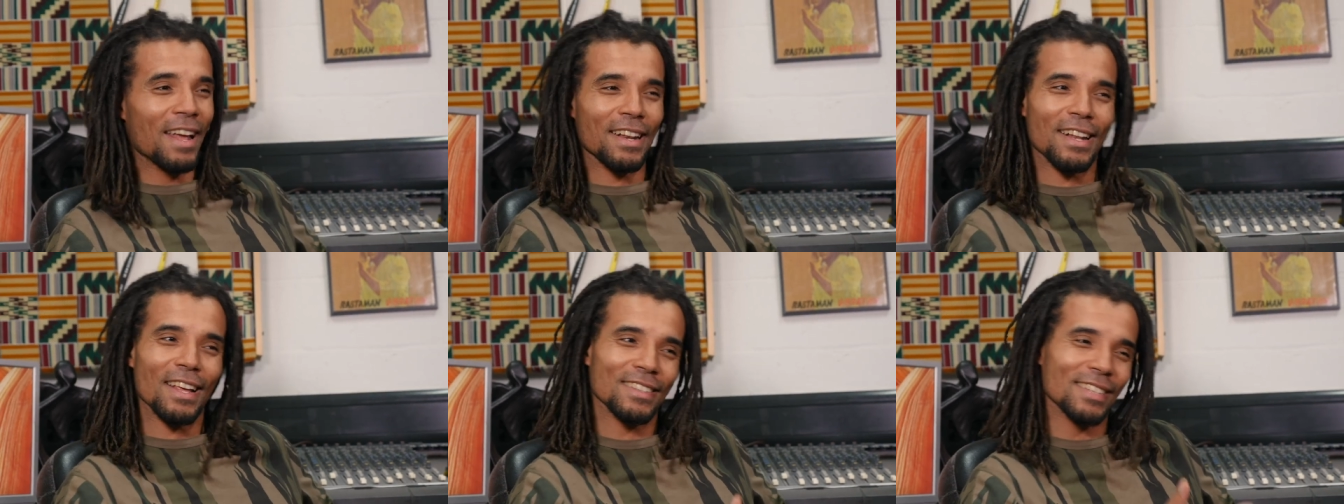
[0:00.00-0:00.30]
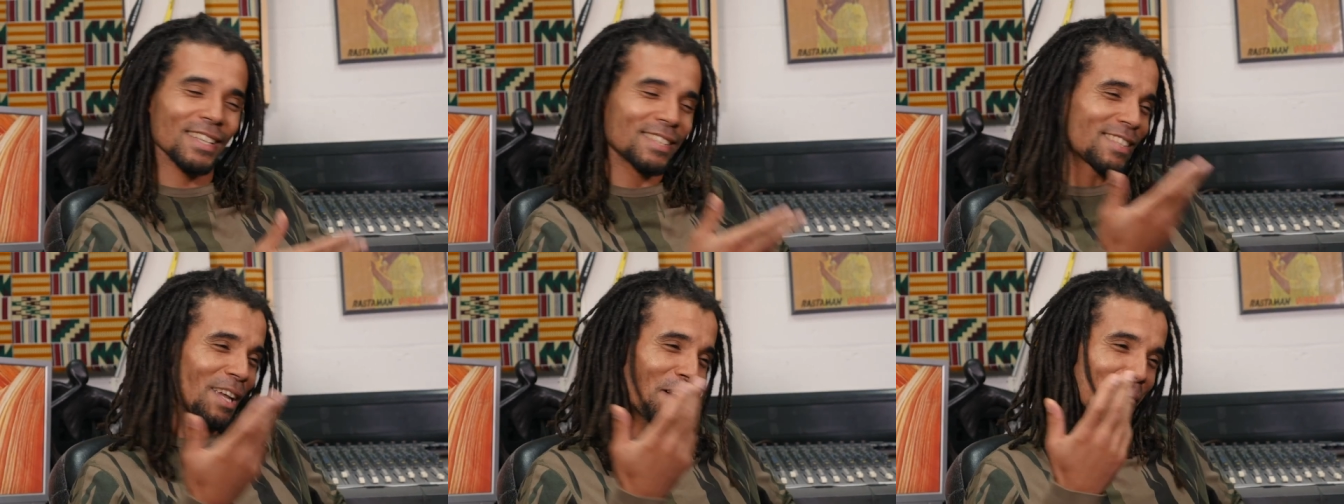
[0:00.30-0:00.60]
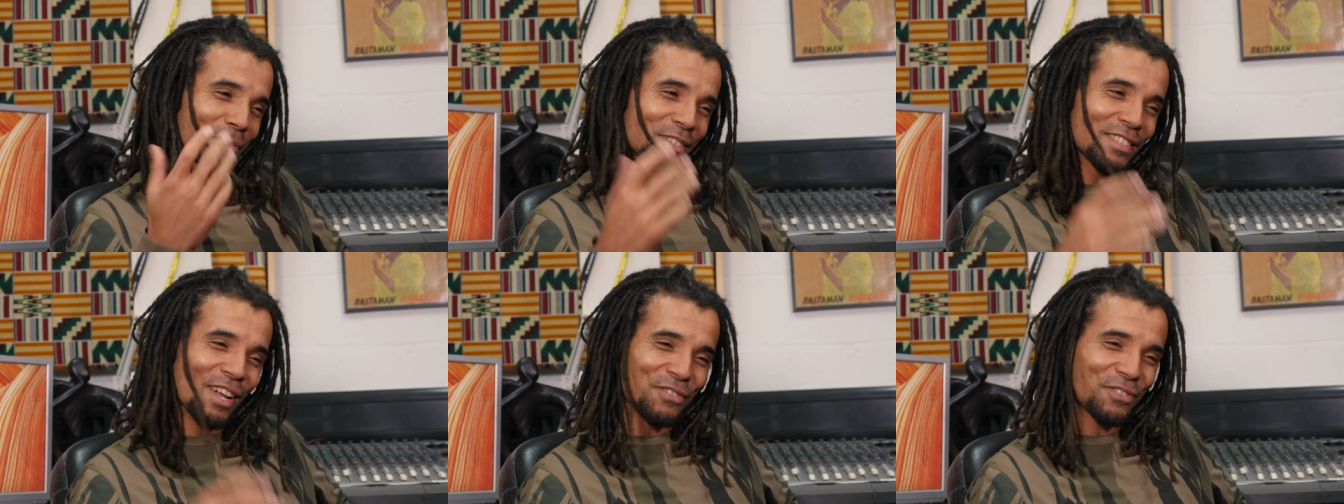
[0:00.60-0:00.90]
And there's
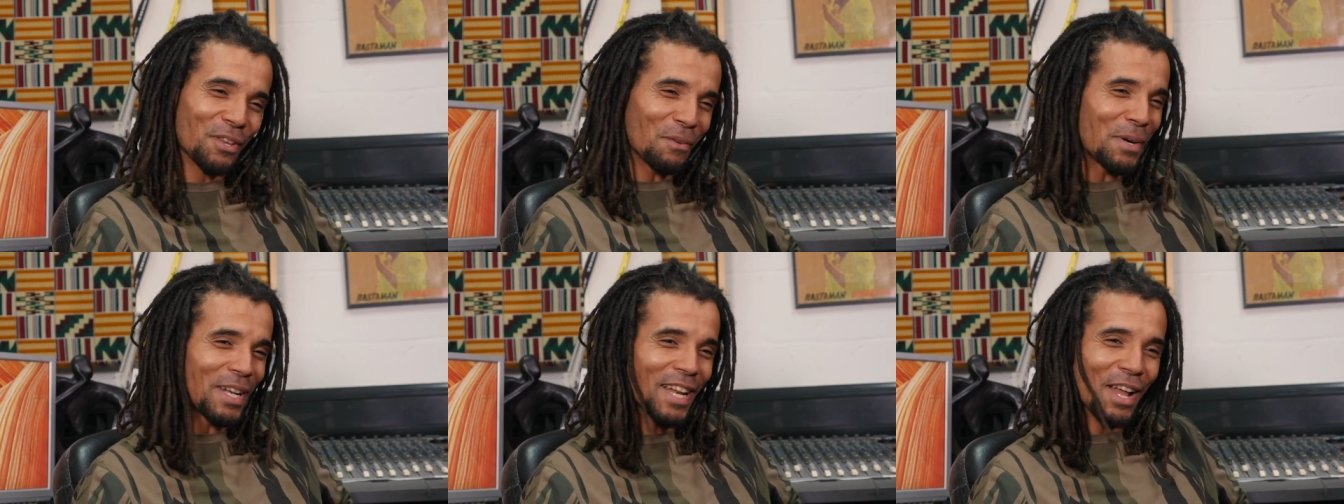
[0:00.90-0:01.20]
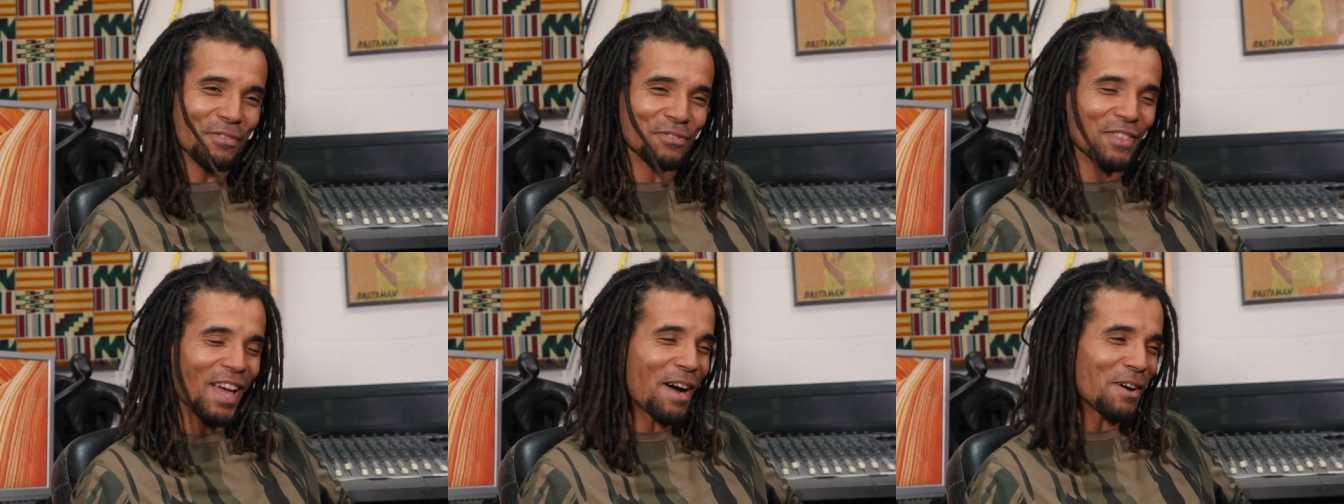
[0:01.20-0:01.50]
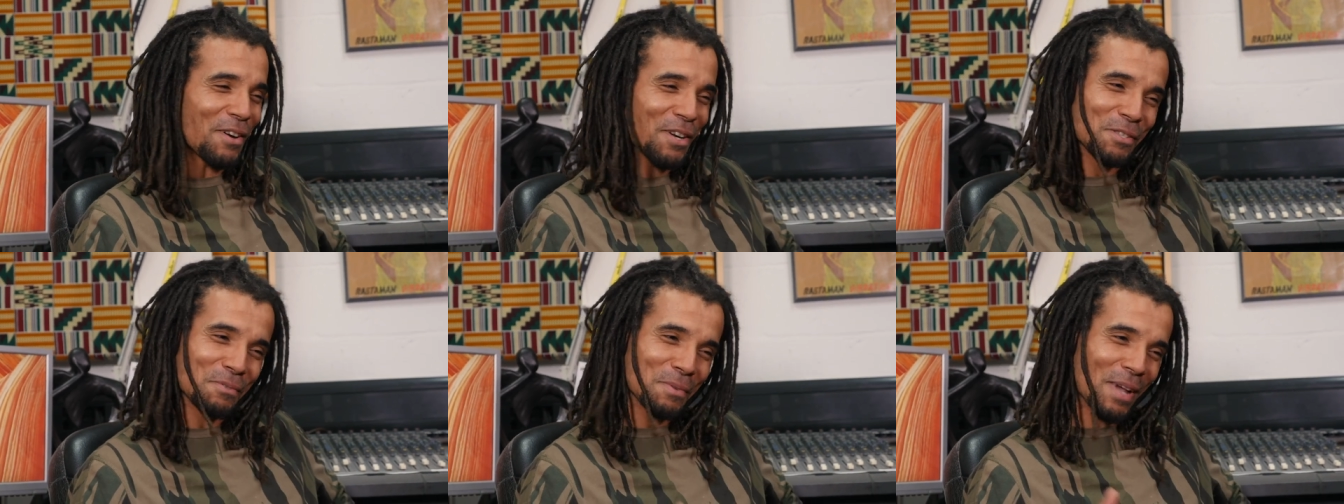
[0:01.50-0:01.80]
some stuff that we left
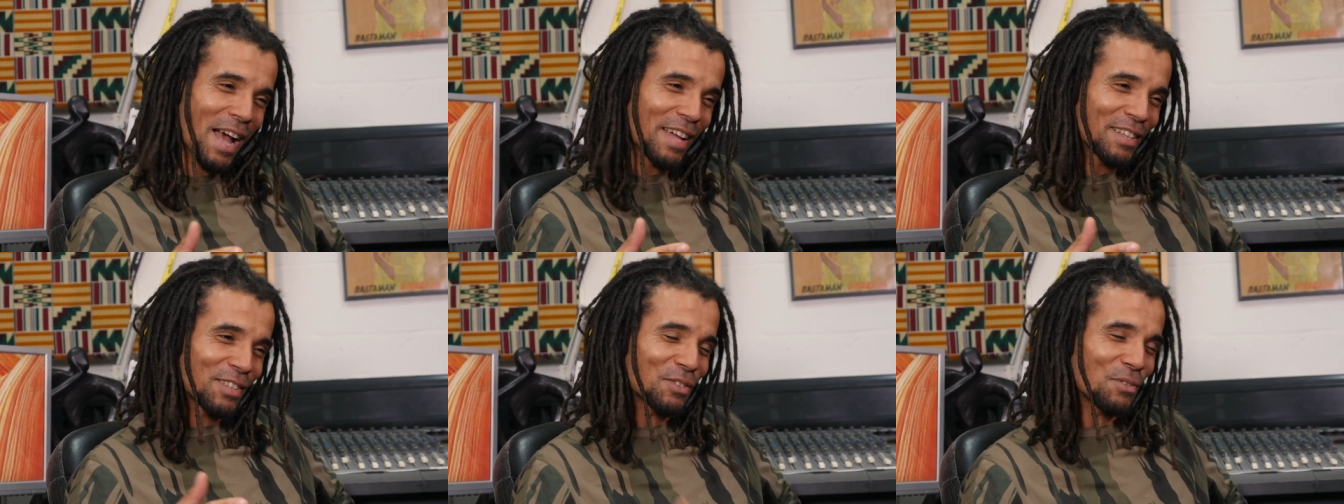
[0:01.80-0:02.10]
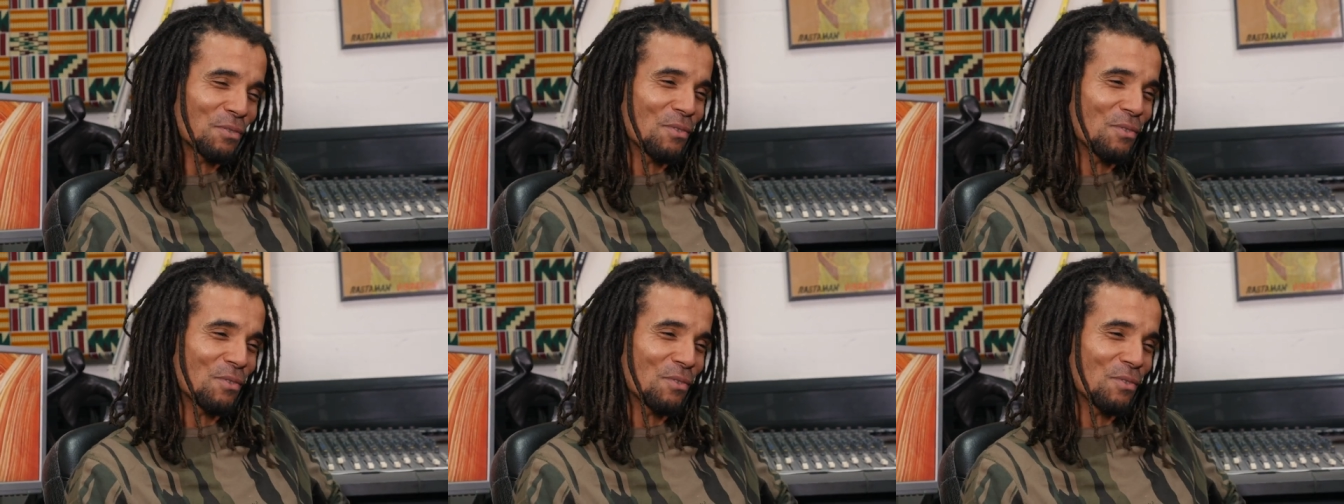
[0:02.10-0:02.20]
out because we had to,